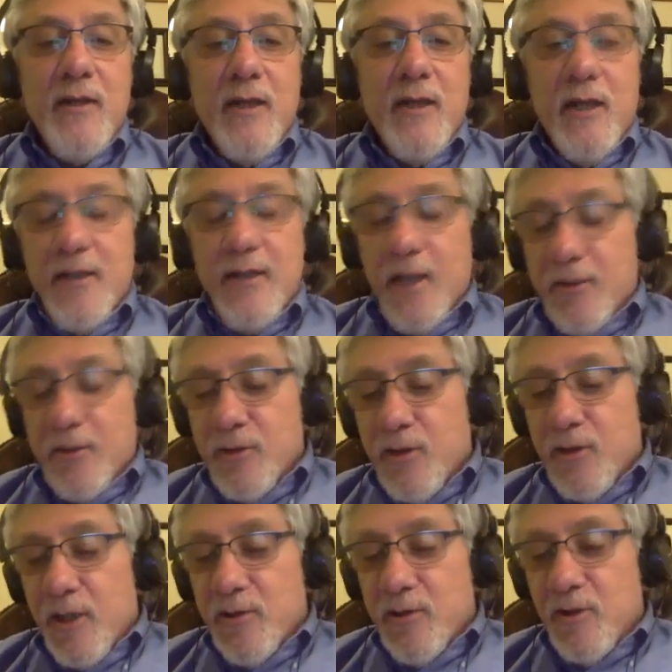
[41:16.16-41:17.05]
Dr.
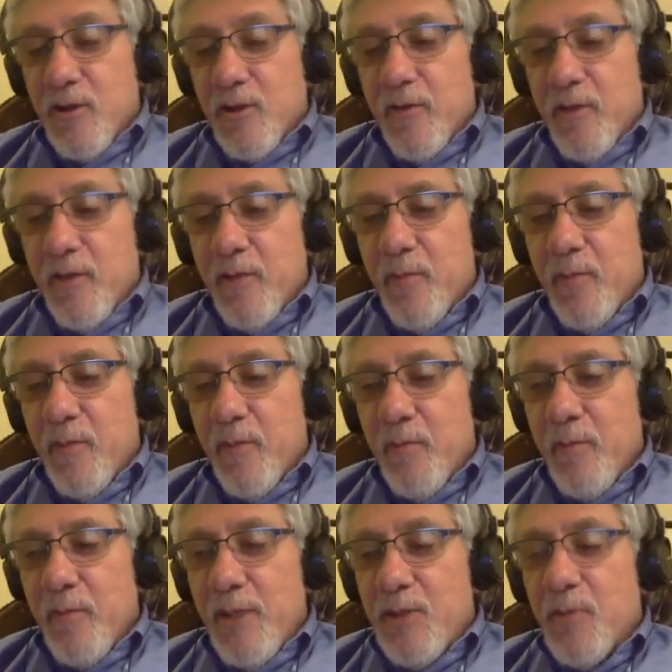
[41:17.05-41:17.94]
Johnson, the
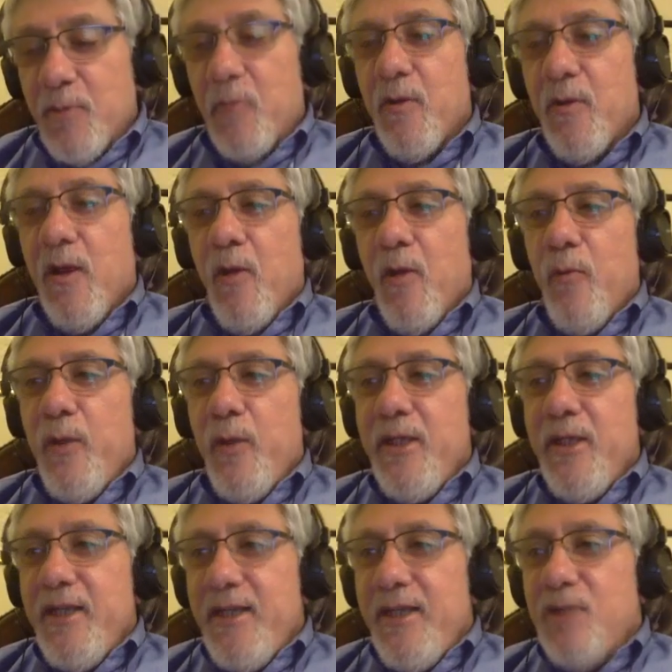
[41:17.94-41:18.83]
major point, we
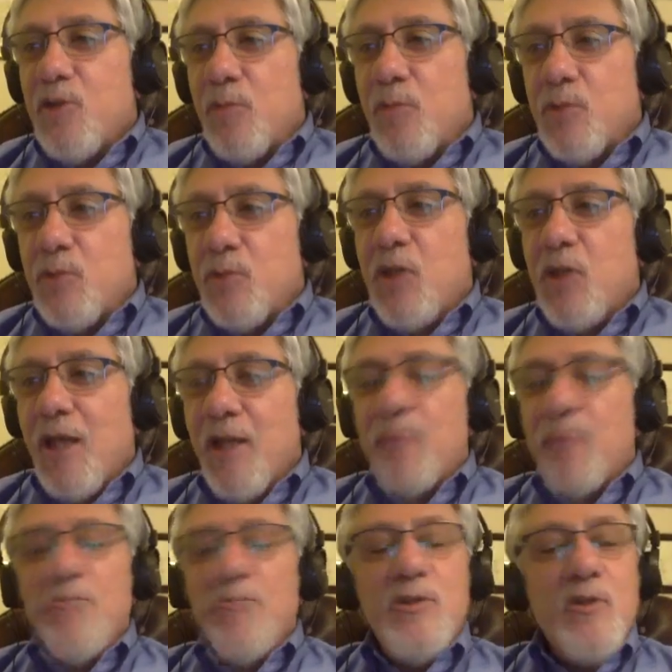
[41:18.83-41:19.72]
need some
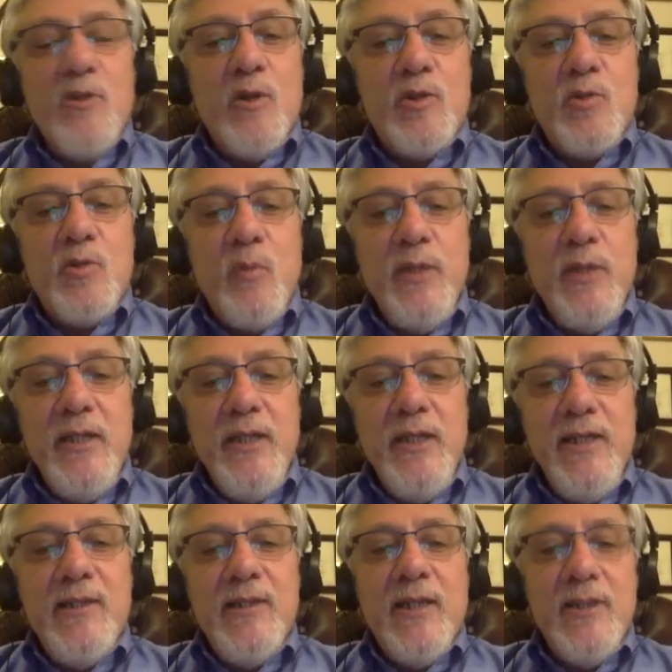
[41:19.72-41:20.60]
solid results. We
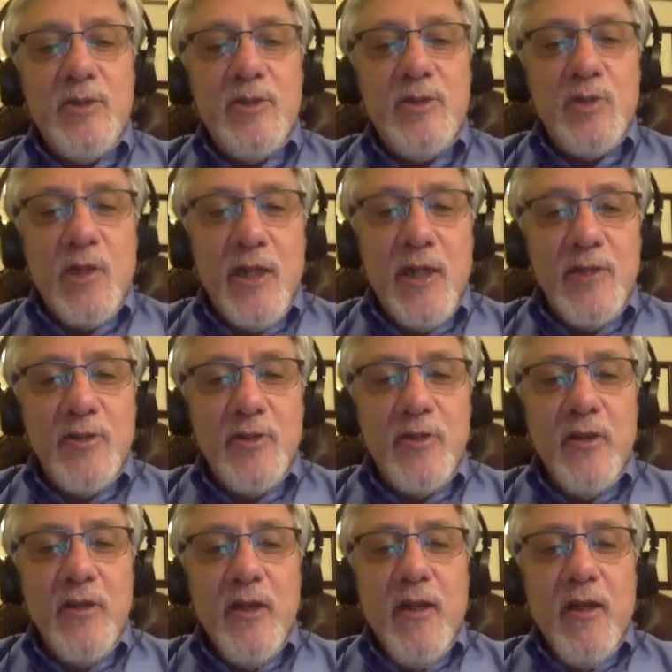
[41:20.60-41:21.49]
need
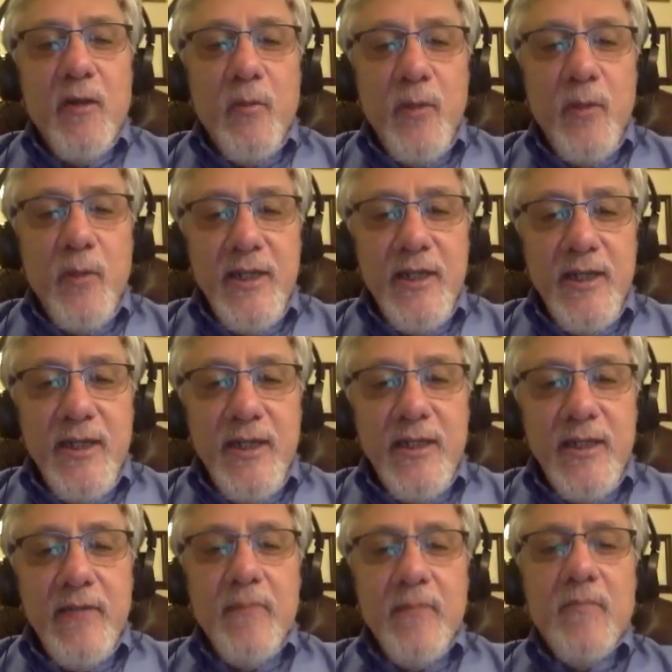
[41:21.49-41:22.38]
legislation. We
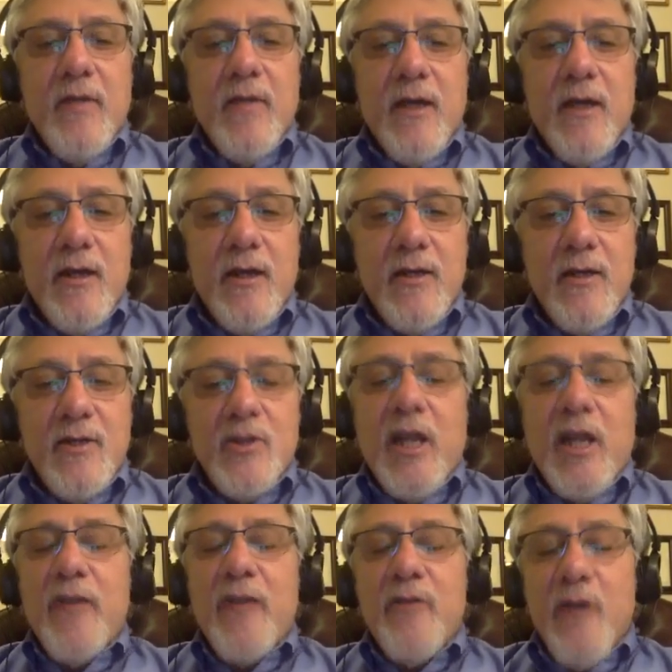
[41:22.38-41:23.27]
need
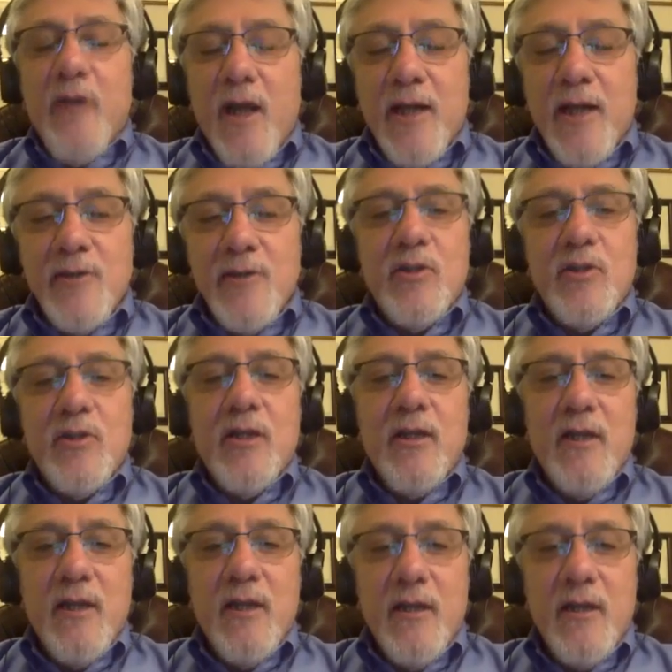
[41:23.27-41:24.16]
standardized
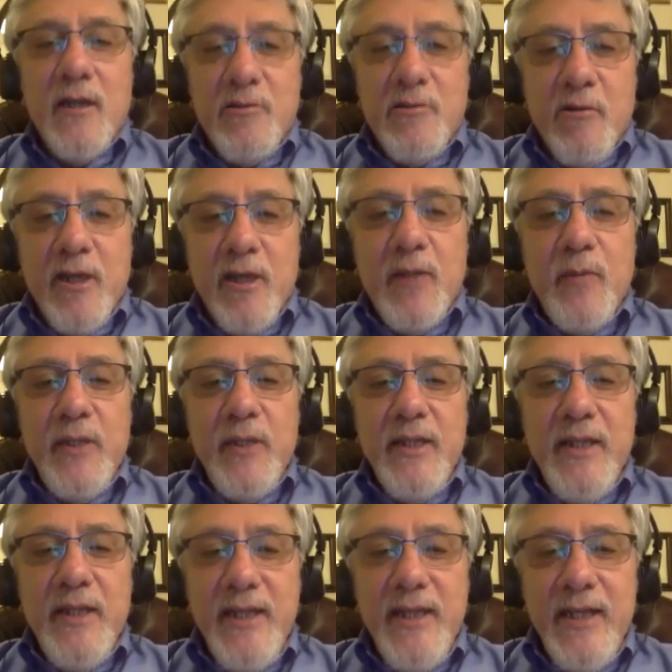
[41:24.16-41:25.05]
training. We
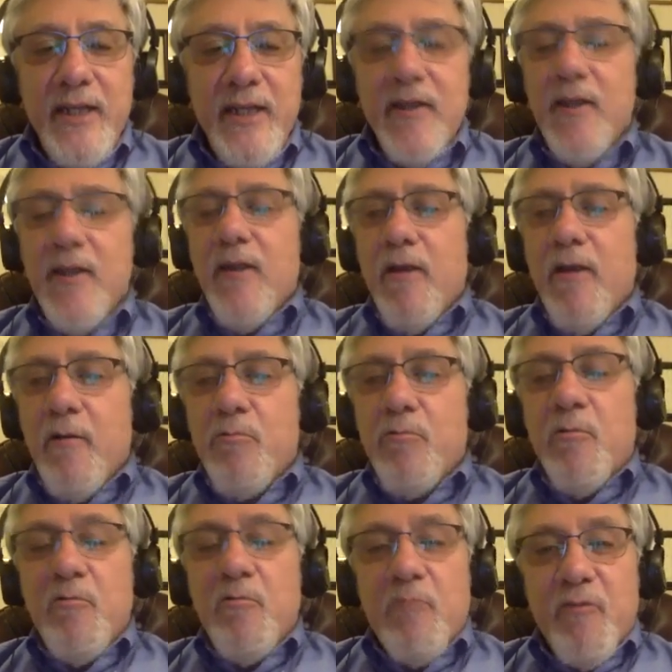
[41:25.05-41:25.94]
need
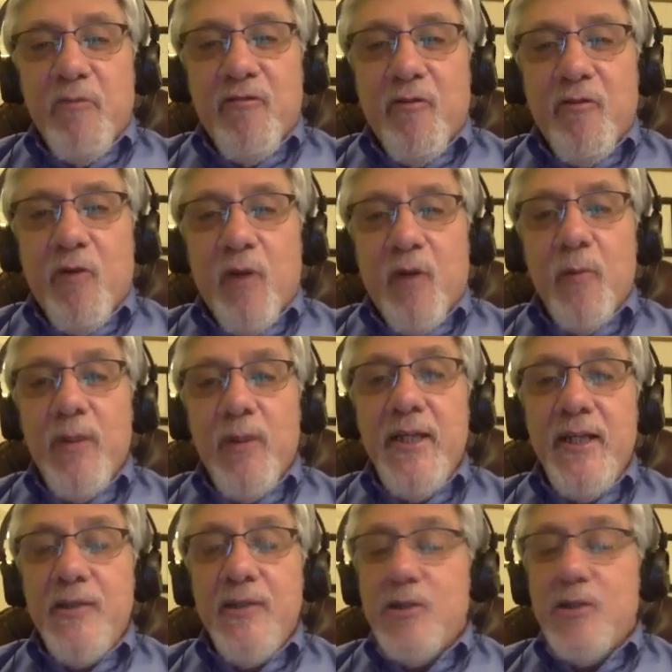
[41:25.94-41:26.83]
reform. We
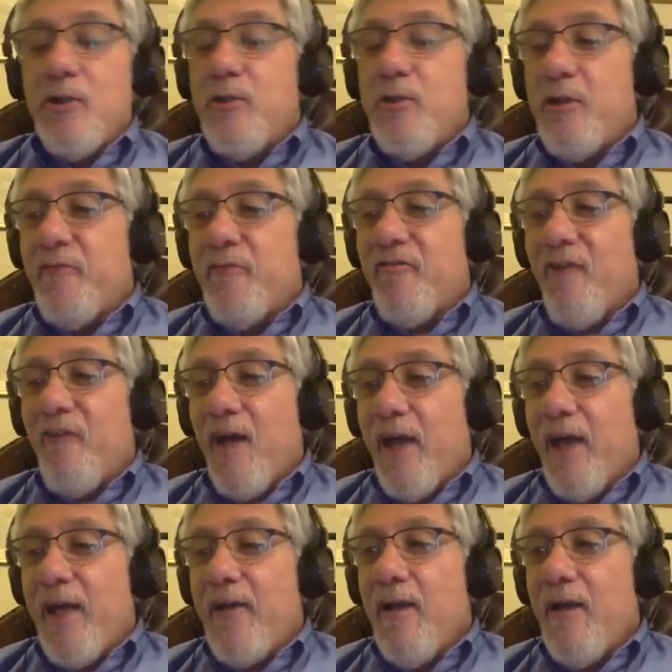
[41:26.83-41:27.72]
need to
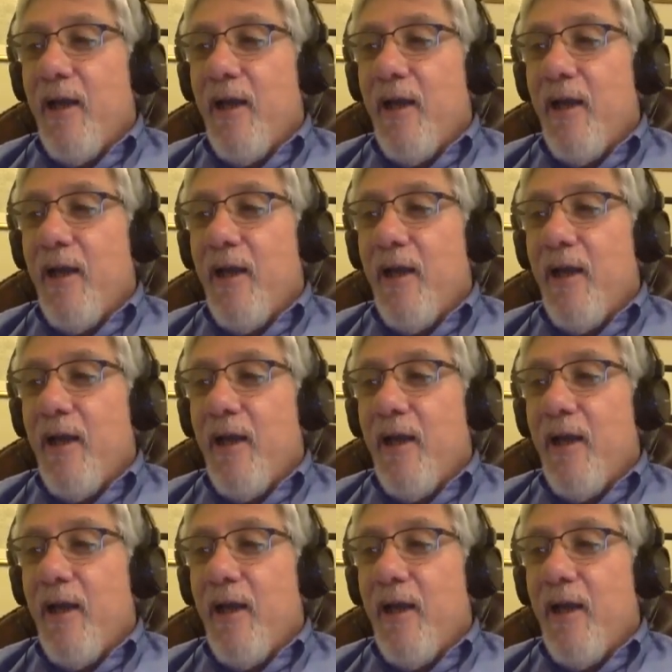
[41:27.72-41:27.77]
define,